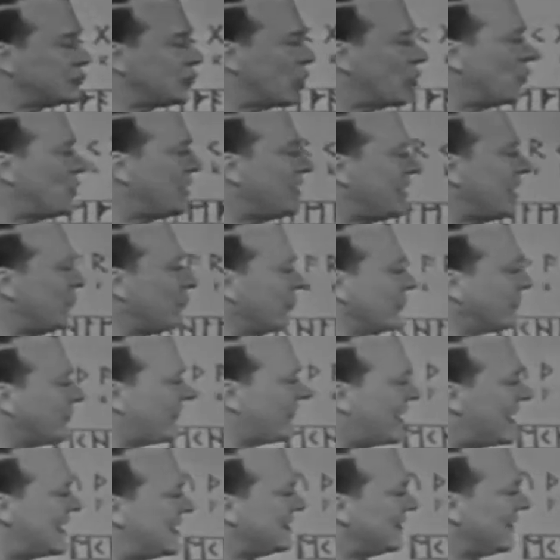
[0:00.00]
So we will
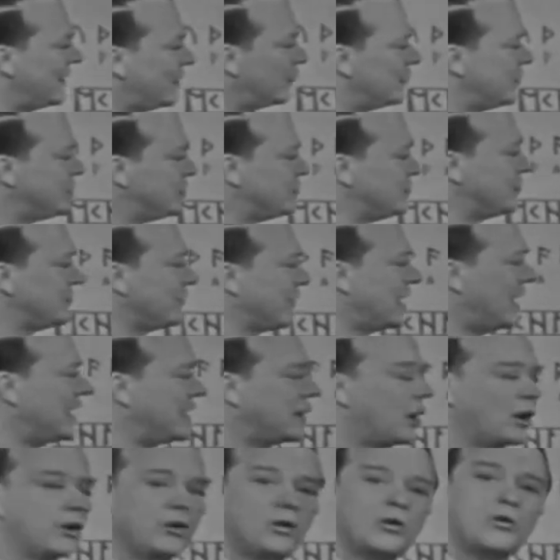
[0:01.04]
find then, we do
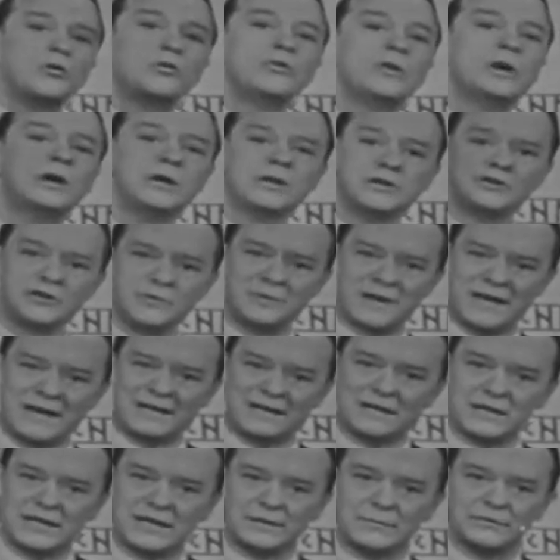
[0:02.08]
find our own
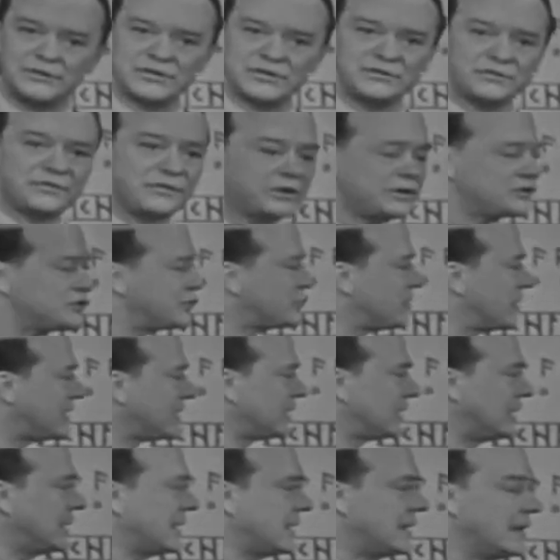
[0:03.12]
Germanic languages first
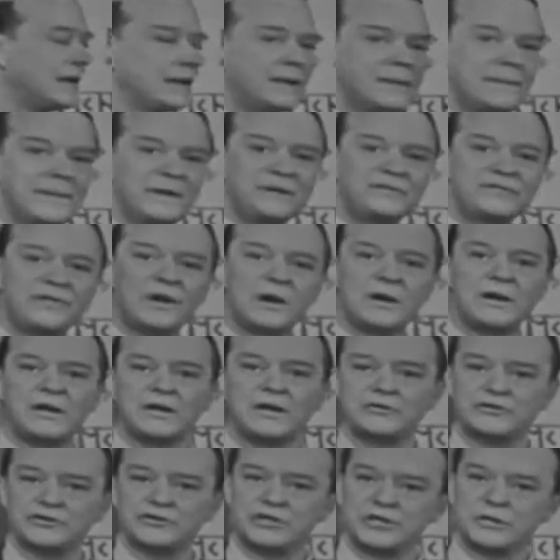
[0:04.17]
written in these very
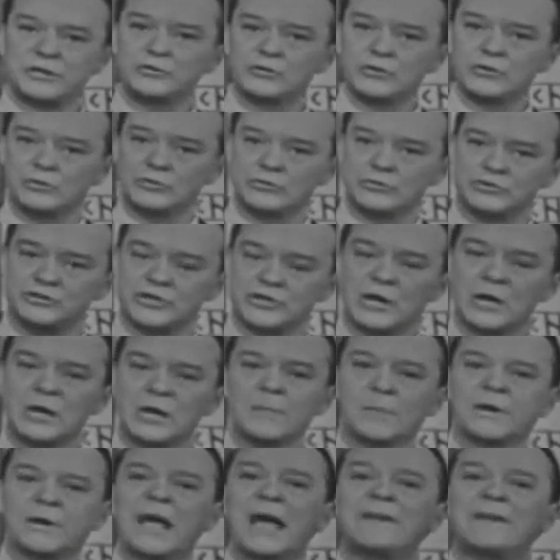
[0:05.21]
interesting runes.
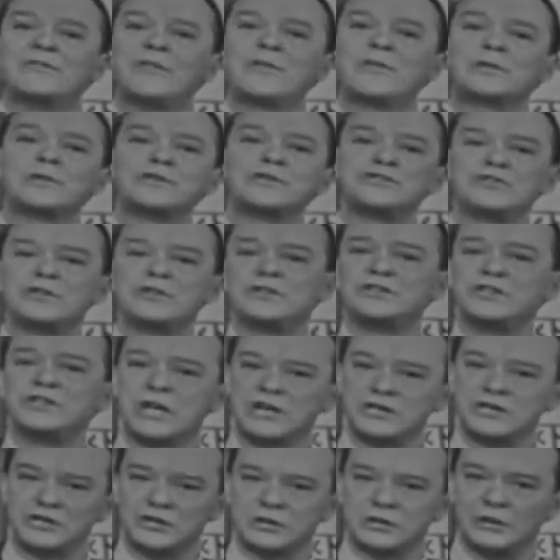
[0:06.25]
But after the
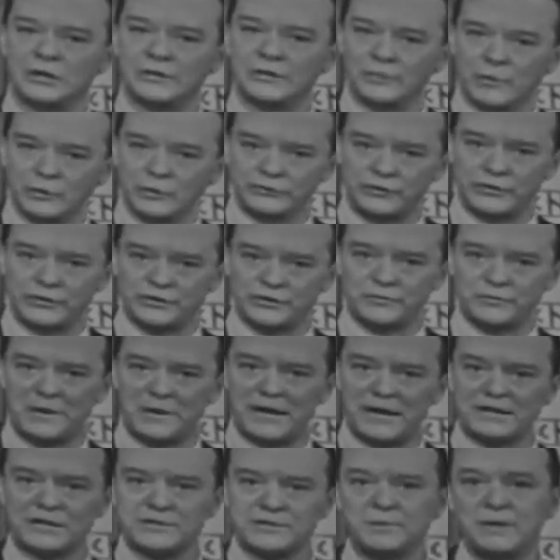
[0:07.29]
Christianization of most of the
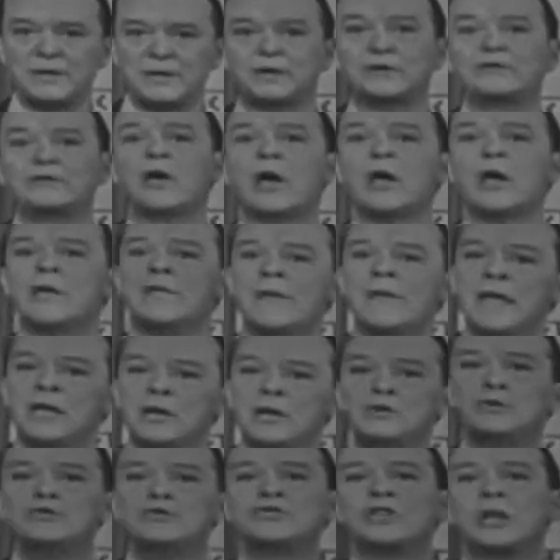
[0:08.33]
Germanic speakers, they
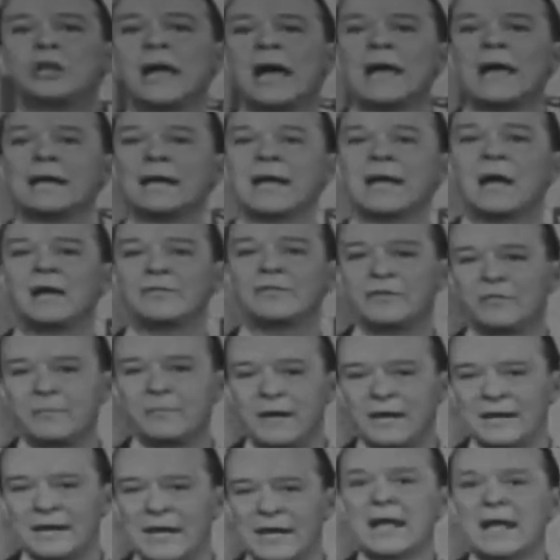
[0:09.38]
used the Latin
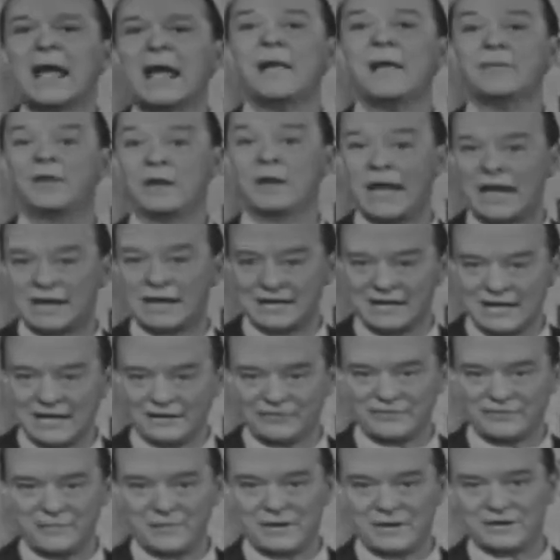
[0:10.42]
alphabet, and the Latin
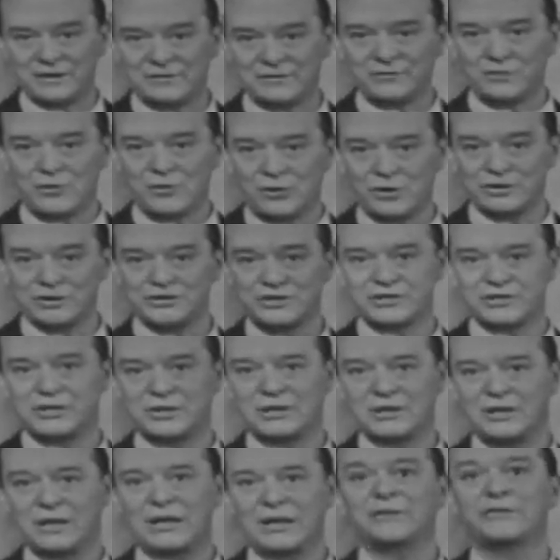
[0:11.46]
alphabet, of course,
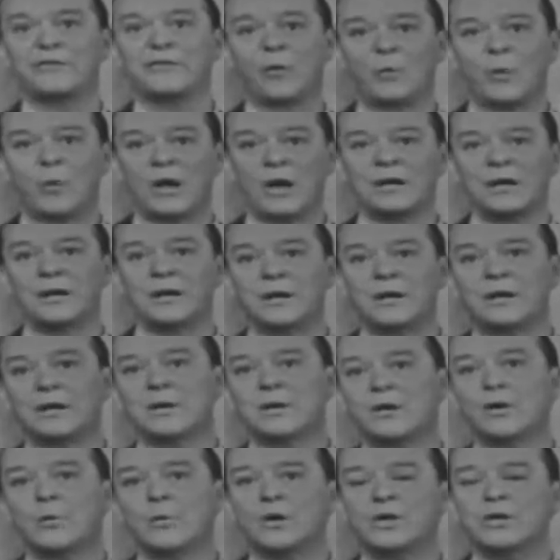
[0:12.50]
is the one
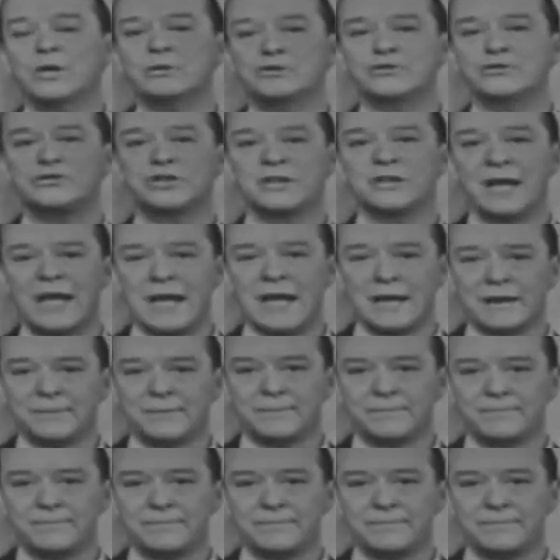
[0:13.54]
we use today.